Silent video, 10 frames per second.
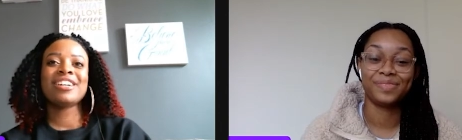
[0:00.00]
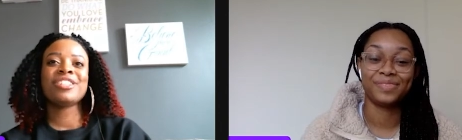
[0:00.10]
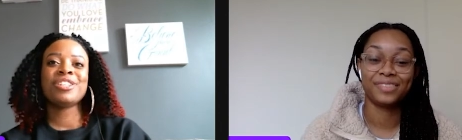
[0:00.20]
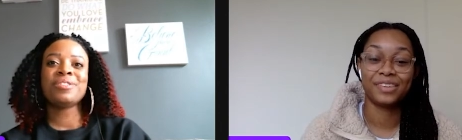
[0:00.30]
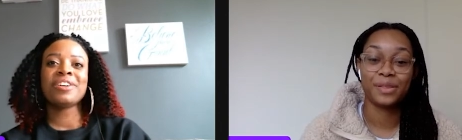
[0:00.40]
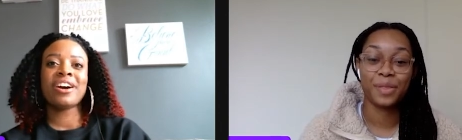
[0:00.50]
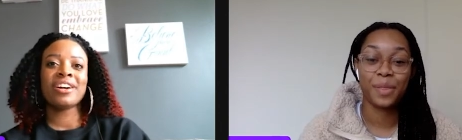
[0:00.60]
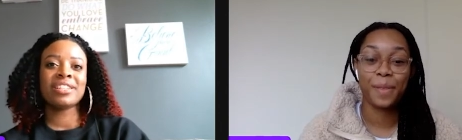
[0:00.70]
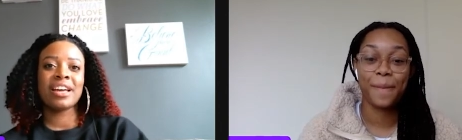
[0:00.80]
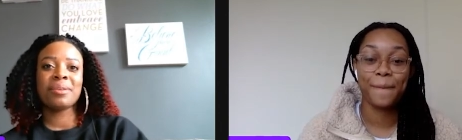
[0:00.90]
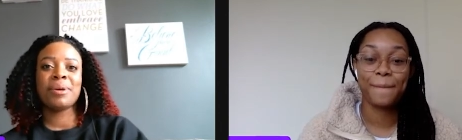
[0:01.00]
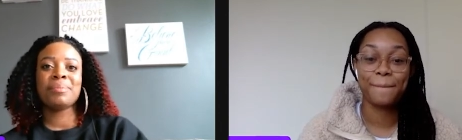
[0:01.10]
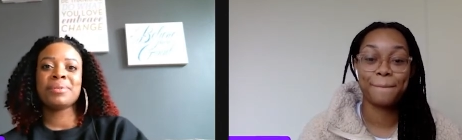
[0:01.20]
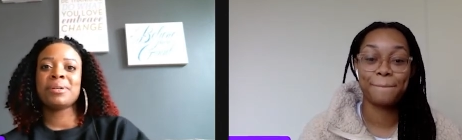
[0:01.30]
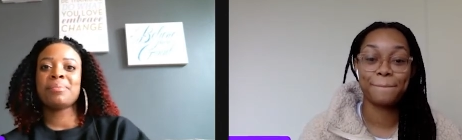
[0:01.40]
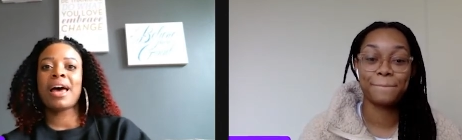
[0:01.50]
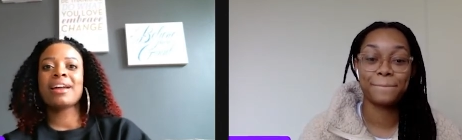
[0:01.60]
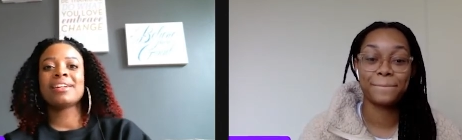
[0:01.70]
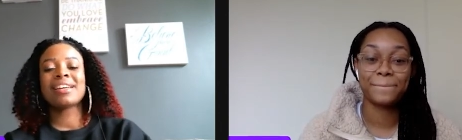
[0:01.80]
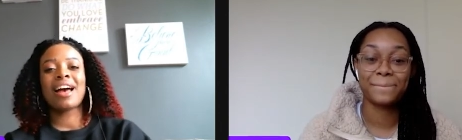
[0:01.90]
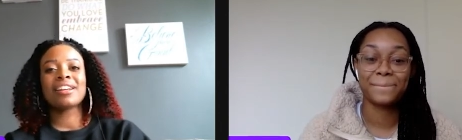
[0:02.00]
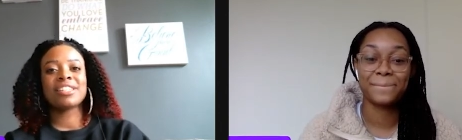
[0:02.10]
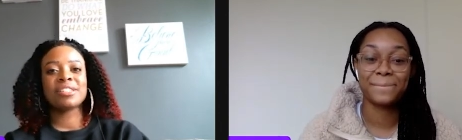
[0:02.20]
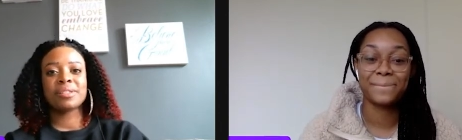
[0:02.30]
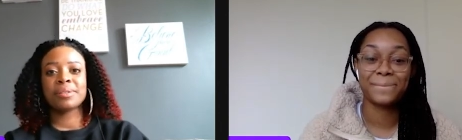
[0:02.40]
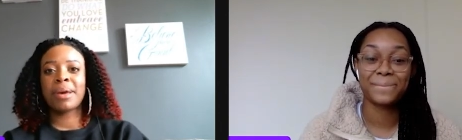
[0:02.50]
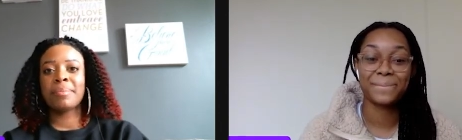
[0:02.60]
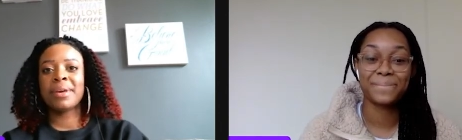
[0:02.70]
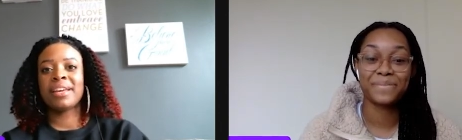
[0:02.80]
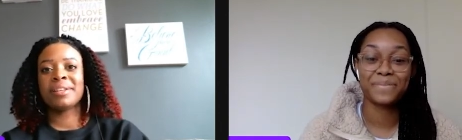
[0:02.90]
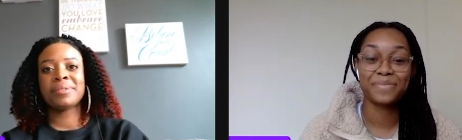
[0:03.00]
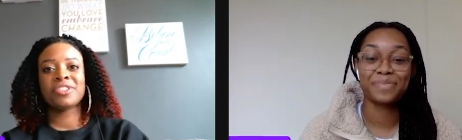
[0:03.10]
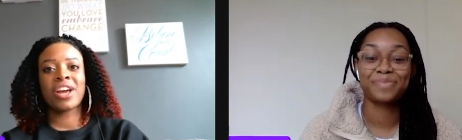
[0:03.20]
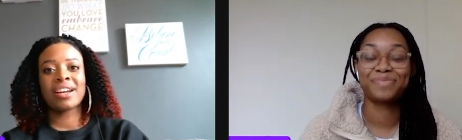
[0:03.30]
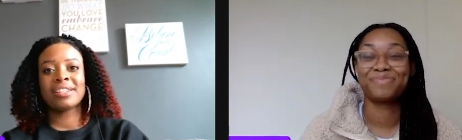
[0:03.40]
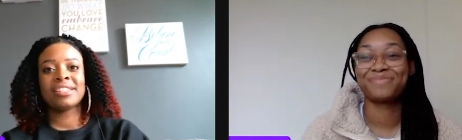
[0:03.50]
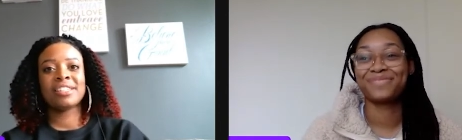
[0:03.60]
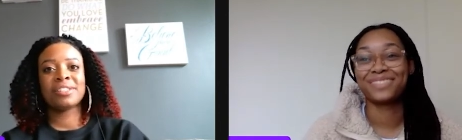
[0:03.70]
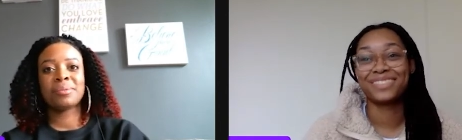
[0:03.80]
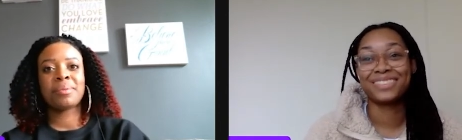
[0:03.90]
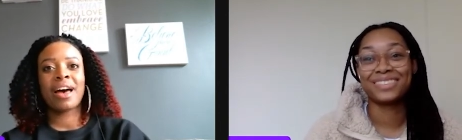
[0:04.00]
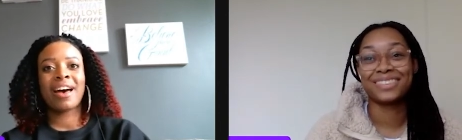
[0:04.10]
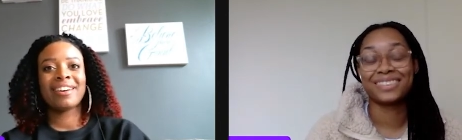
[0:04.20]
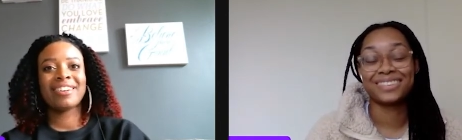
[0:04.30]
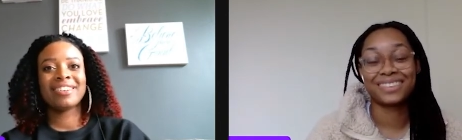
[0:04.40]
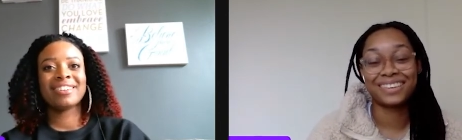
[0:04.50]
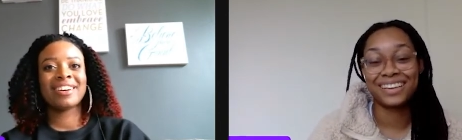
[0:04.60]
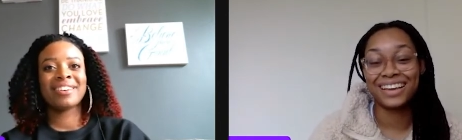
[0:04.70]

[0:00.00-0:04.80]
Speaker 1: Do you encourage other people to apply to scholarships to maybe get new strategies to apply? Or no,